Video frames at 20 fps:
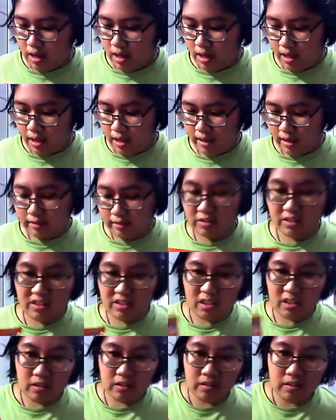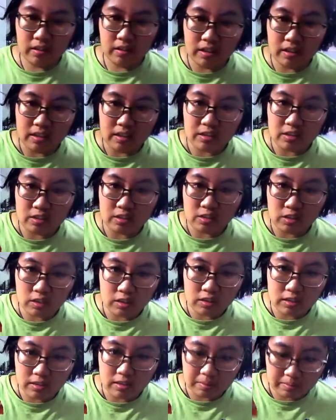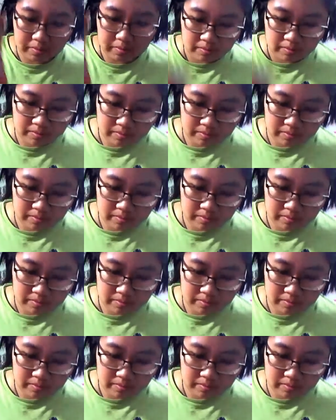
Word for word: and Tigger is the chocolate chips.